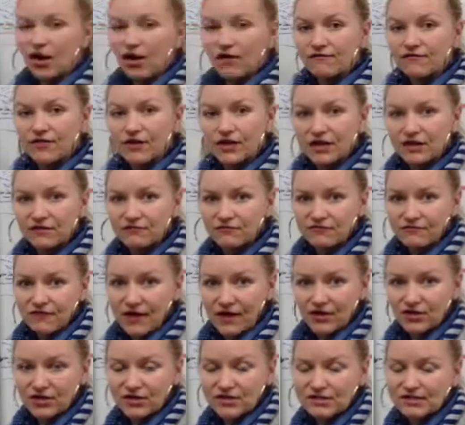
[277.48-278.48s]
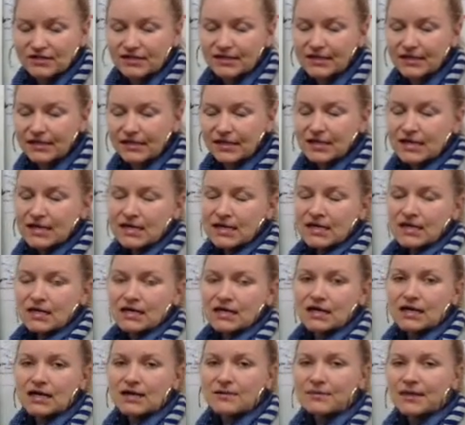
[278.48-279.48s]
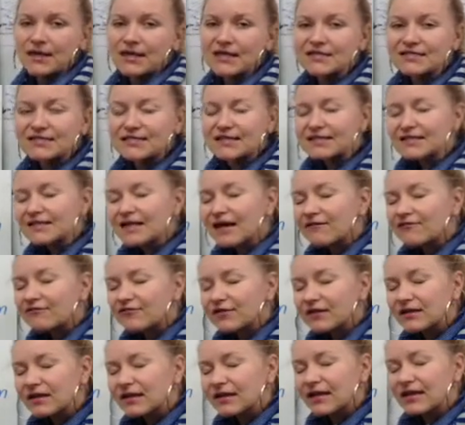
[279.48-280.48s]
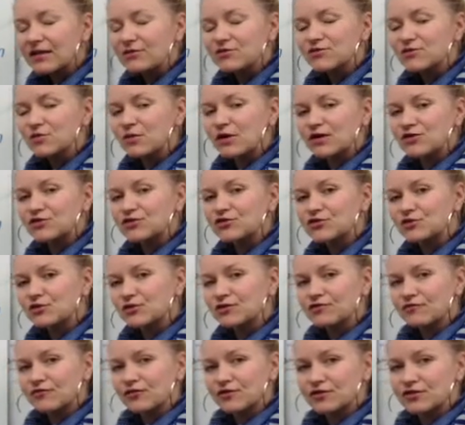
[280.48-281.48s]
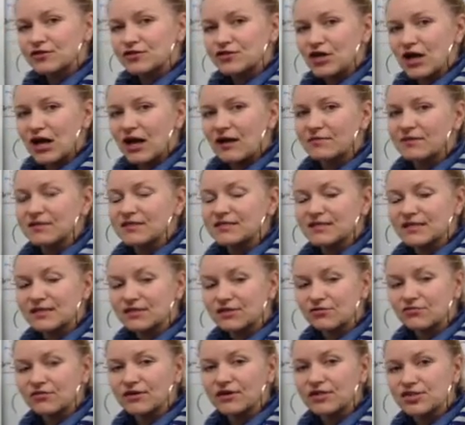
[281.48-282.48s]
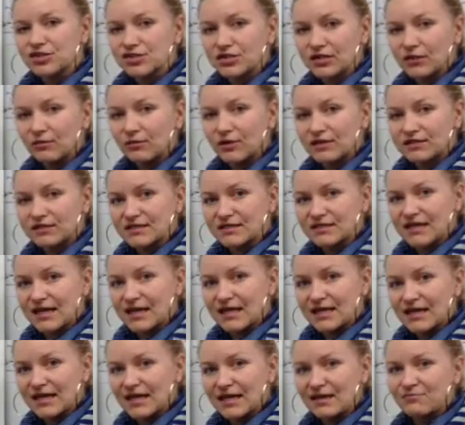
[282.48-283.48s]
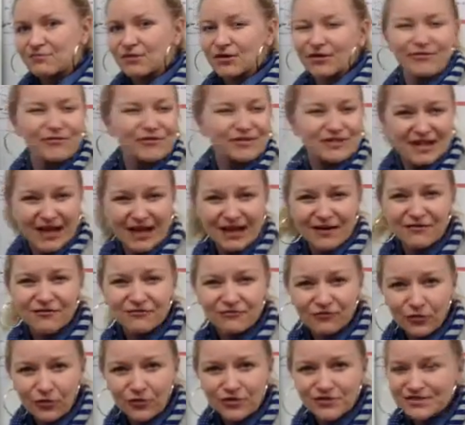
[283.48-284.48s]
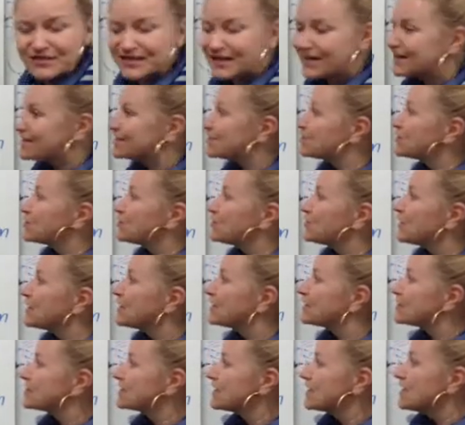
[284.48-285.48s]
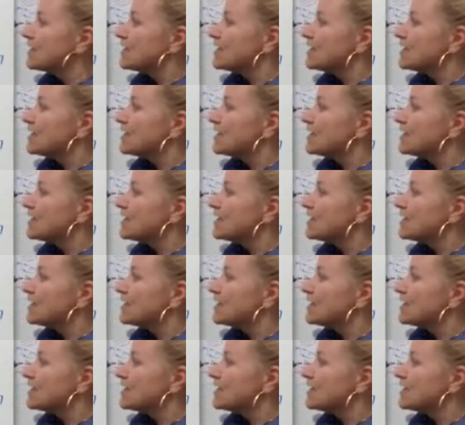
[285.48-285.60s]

of the Confederacy. He did not feel like he was well suited for the job. He didn't originally want to take it, but was kind of forced into it.